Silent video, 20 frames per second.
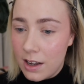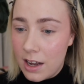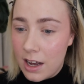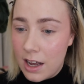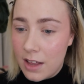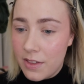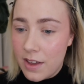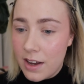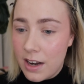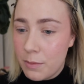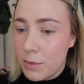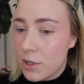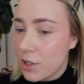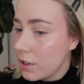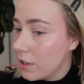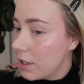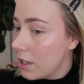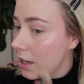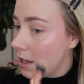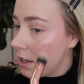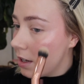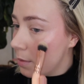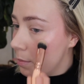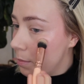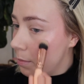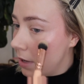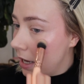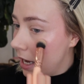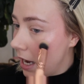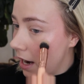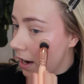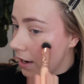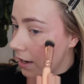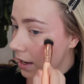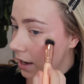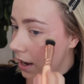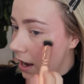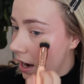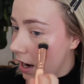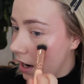And then I'm just going to pat
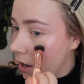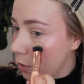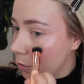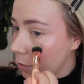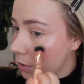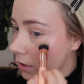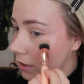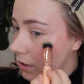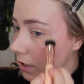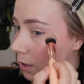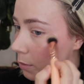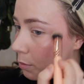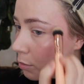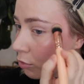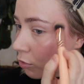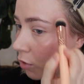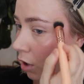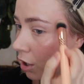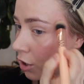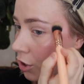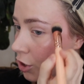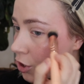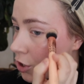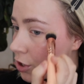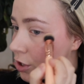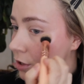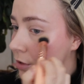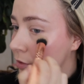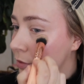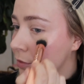it out with the brush.